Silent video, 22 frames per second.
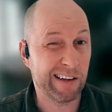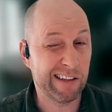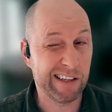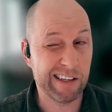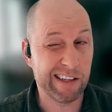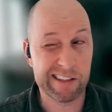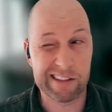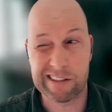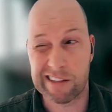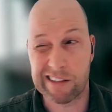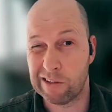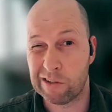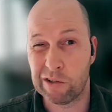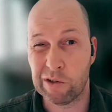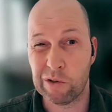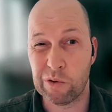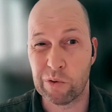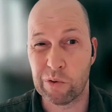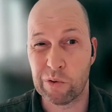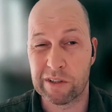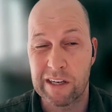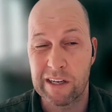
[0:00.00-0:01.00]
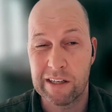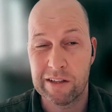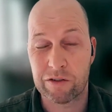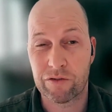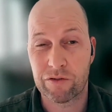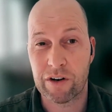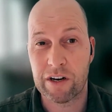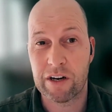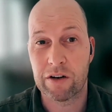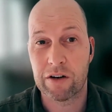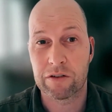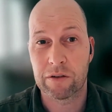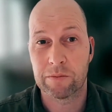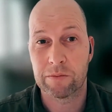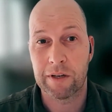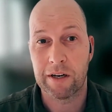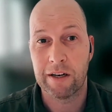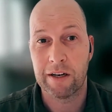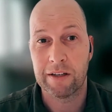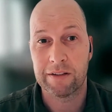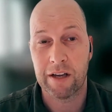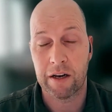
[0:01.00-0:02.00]
I think it's Zen 2 or Zen 3 or
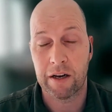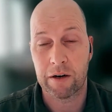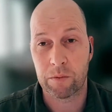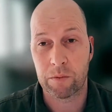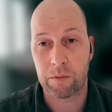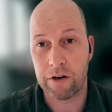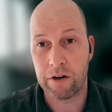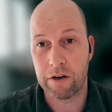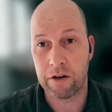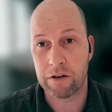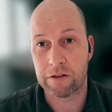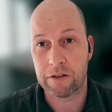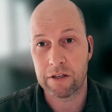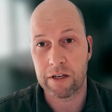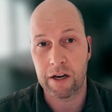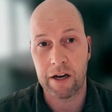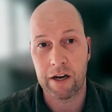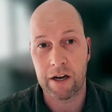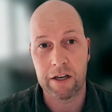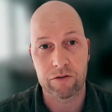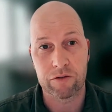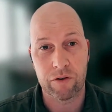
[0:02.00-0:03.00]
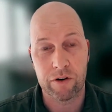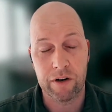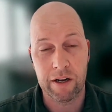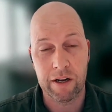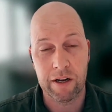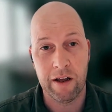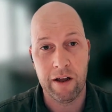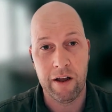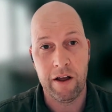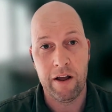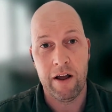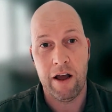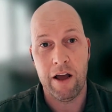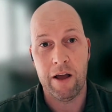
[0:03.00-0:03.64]
something like that, where your CI is running.